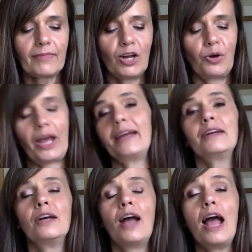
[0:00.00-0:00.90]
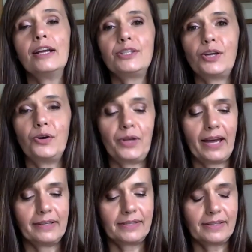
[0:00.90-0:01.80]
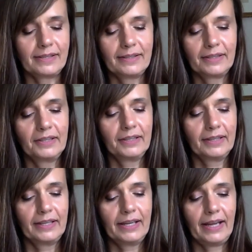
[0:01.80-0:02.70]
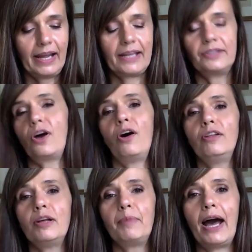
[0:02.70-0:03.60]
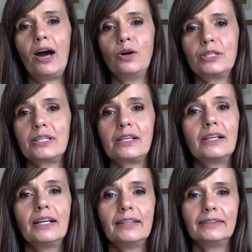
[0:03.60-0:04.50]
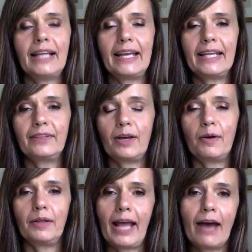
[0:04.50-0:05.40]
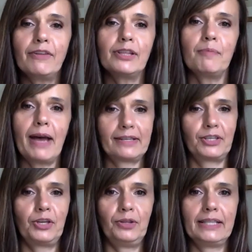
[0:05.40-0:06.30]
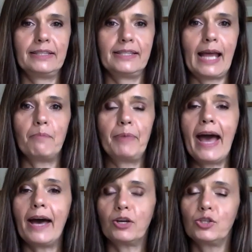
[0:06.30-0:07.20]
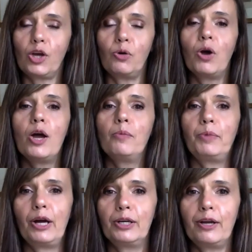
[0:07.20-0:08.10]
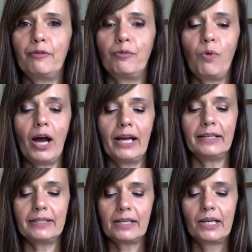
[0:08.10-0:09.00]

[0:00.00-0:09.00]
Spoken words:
Okay, so yes, it's all about having the masculine step back. So part of what